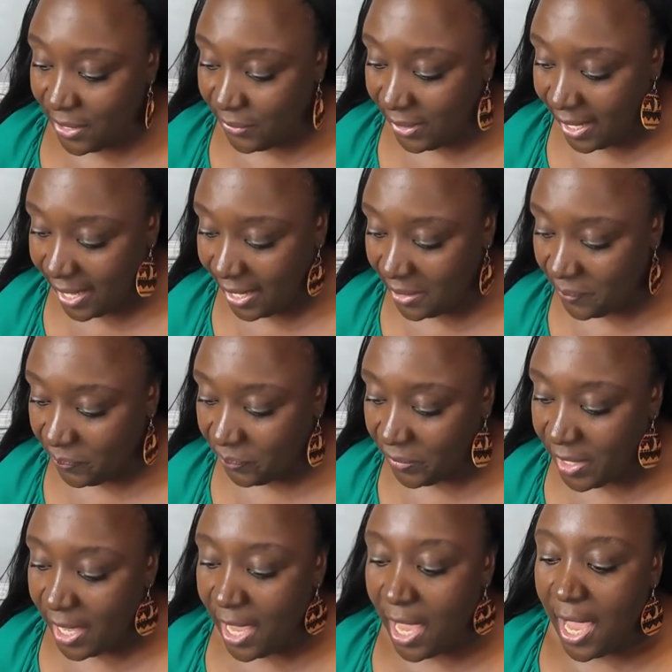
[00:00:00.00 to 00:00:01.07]
okay?
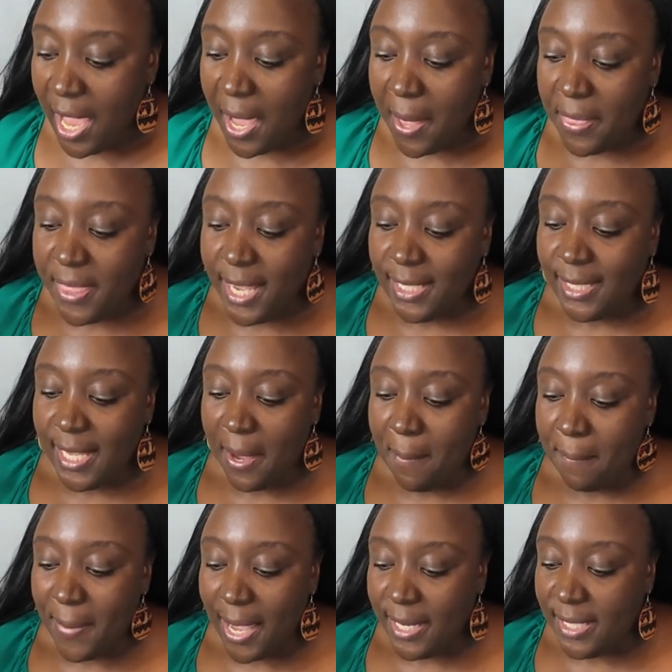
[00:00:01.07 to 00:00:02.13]
They say
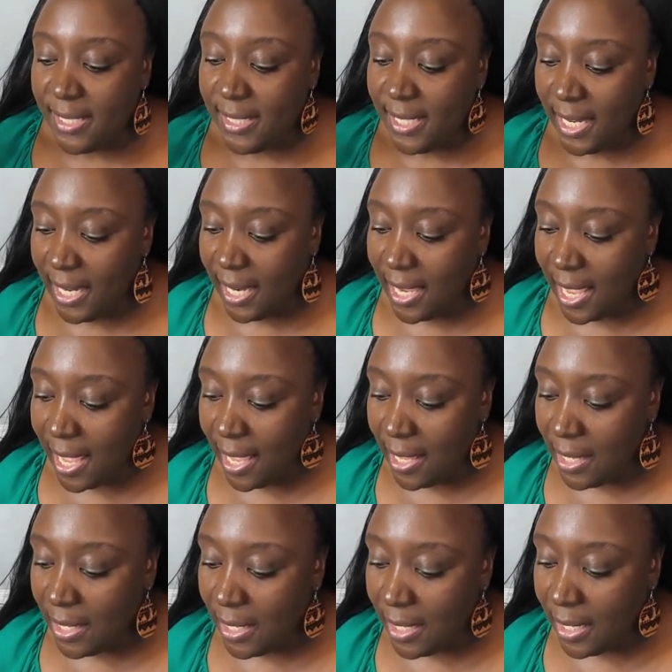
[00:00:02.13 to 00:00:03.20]

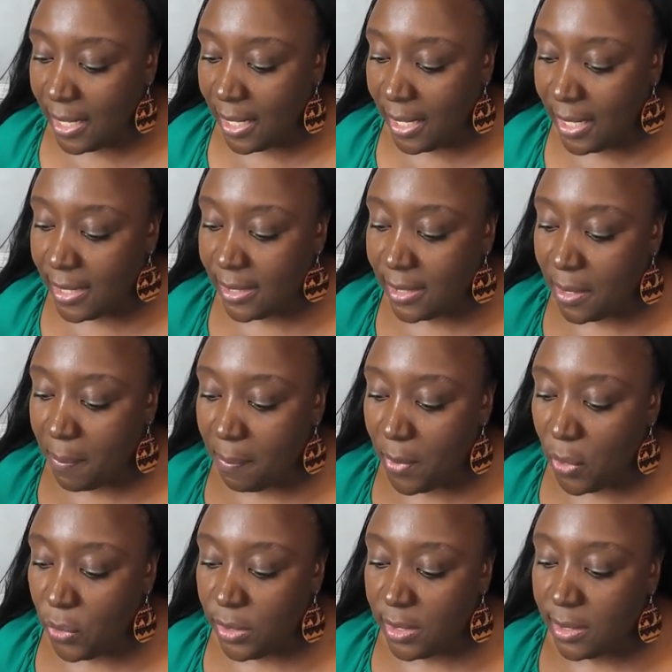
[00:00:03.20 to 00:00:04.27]
Mandinka is the
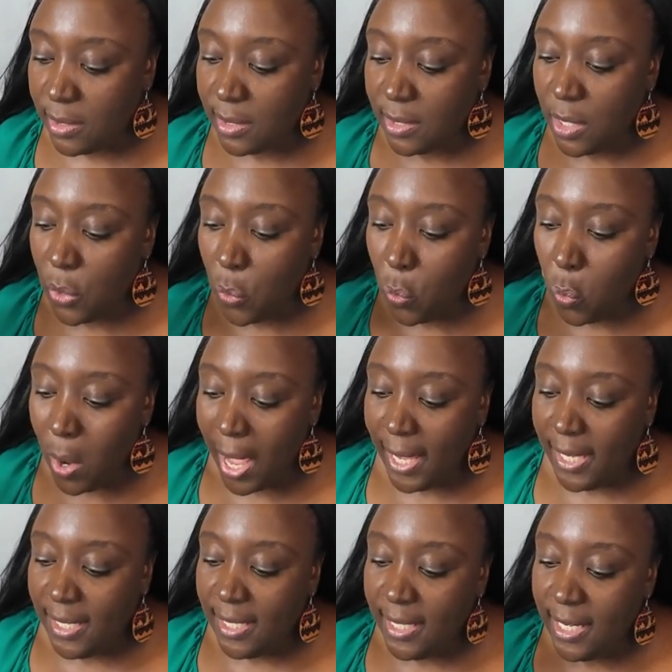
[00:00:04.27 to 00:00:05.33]
most
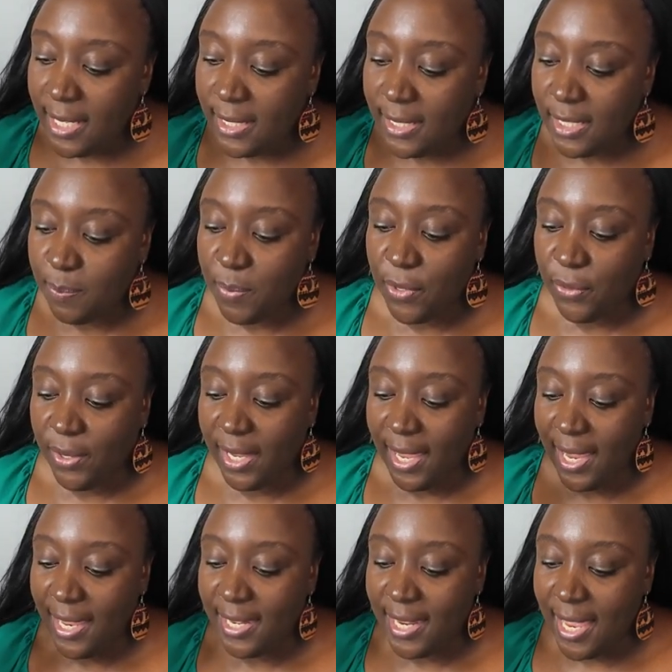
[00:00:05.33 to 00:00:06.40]
widely
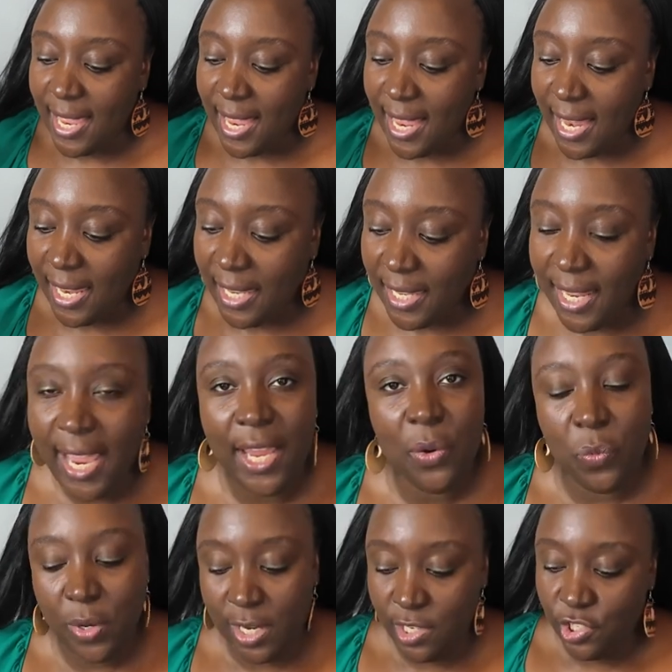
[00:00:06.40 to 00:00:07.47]
spoken
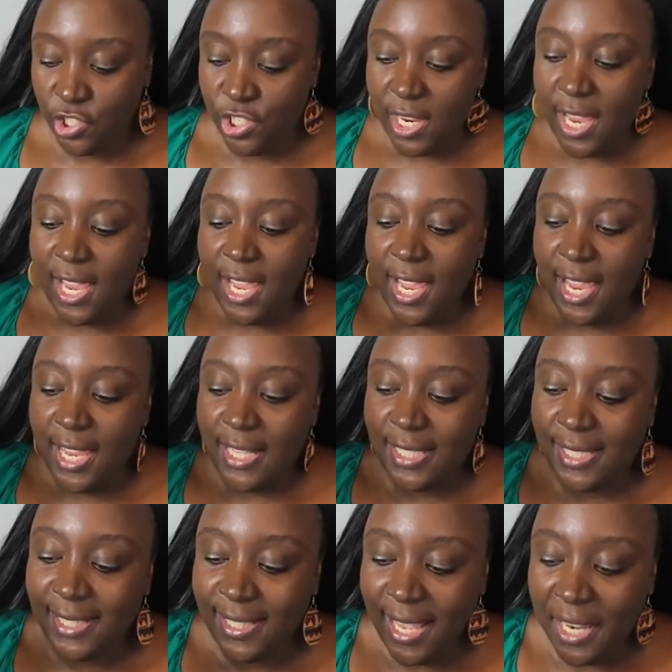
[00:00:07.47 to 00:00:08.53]
language in
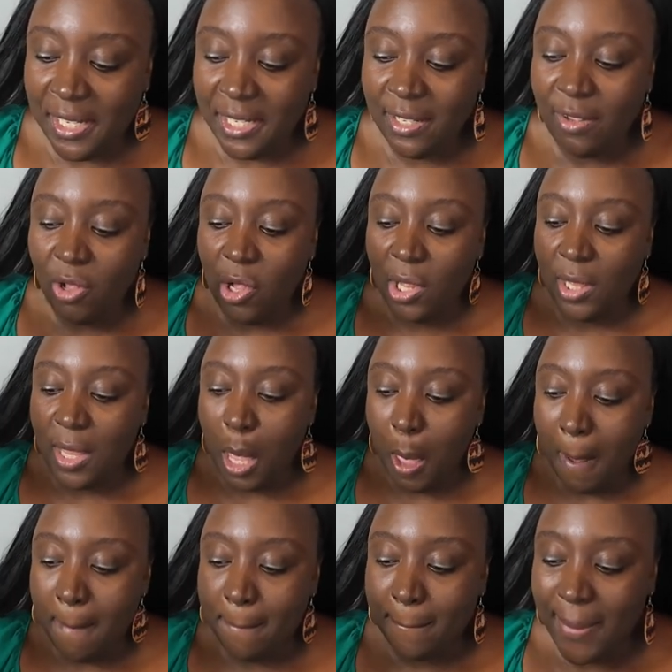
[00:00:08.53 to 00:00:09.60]
Senegal,
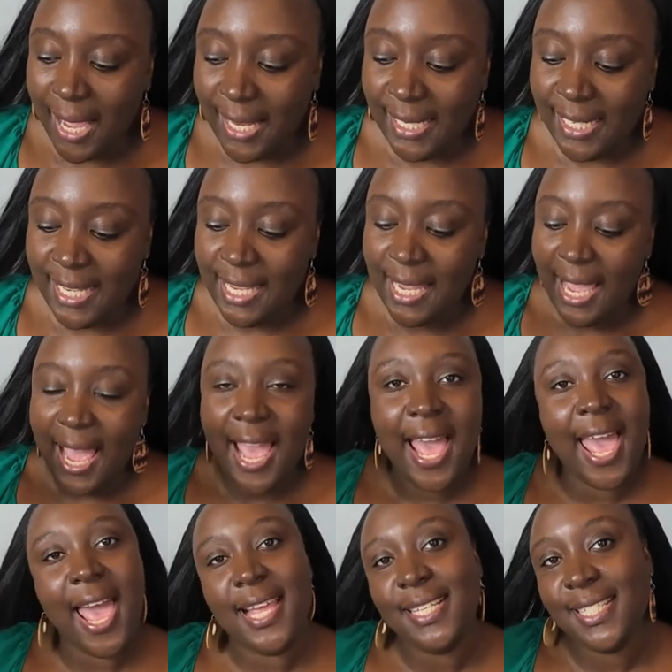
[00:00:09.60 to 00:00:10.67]
Mali,
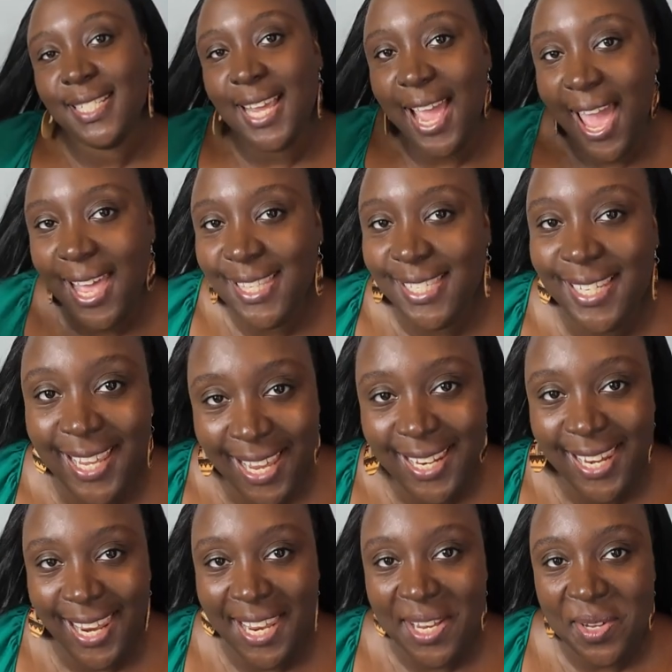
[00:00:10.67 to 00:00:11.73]
and
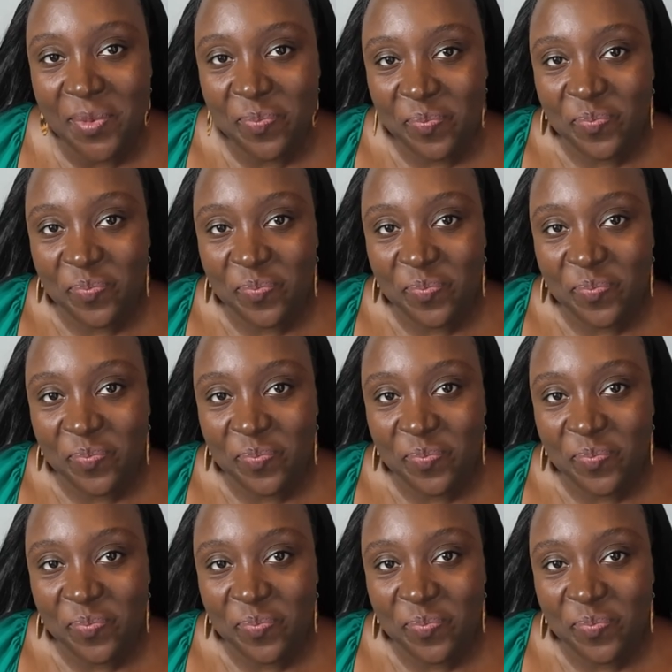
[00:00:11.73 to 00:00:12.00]
Guinea.